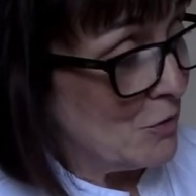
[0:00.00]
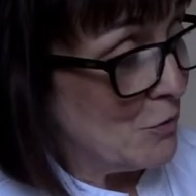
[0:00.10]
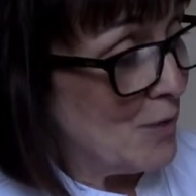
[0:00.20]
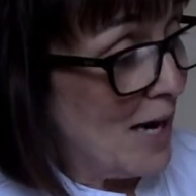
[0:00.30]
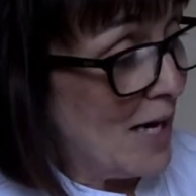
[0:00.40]

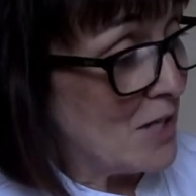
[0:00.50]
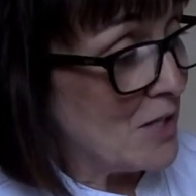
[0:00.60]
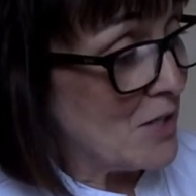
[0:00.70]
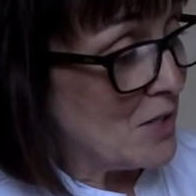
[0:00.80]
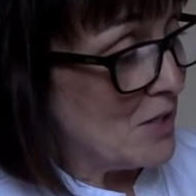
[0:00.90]

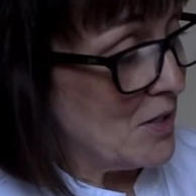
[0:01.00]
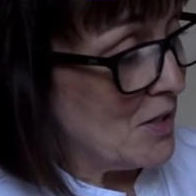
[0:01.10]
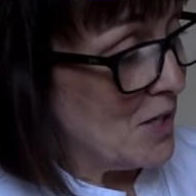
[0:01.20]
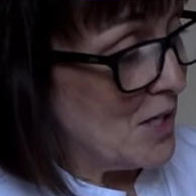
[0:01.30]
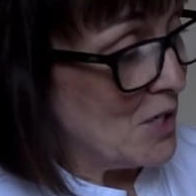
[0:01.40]
Rex
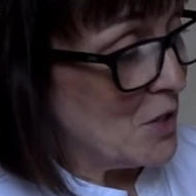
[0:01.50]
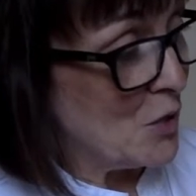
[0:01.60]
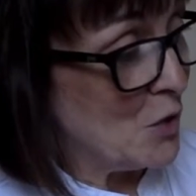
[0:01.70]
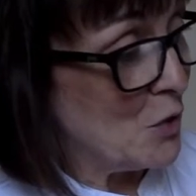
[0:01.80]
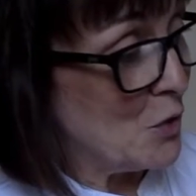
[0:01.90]
is a
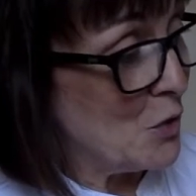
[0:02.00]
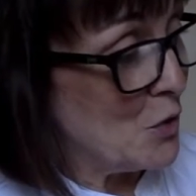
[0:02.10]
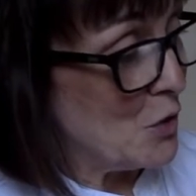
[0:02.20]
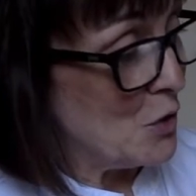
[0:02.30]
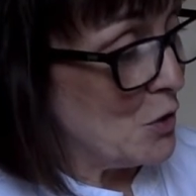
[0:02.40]

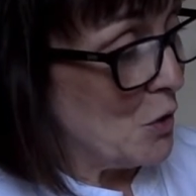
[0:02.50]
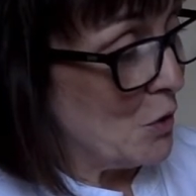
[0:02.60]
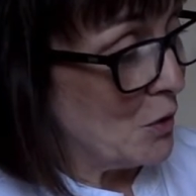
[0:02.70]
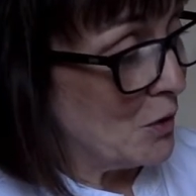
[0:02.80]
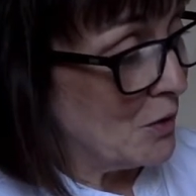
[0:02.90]
good dog.